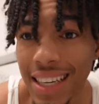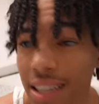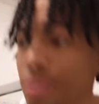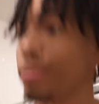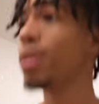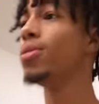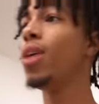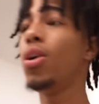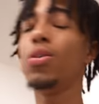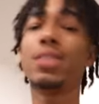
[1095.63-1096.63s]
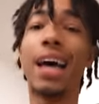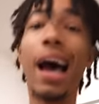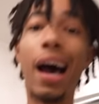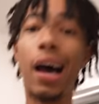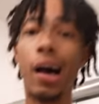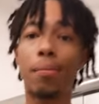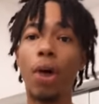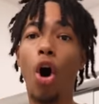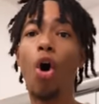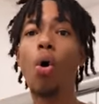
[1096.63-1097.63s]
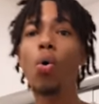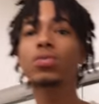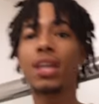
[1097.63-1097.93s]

Jayda, bro. Whole time, whole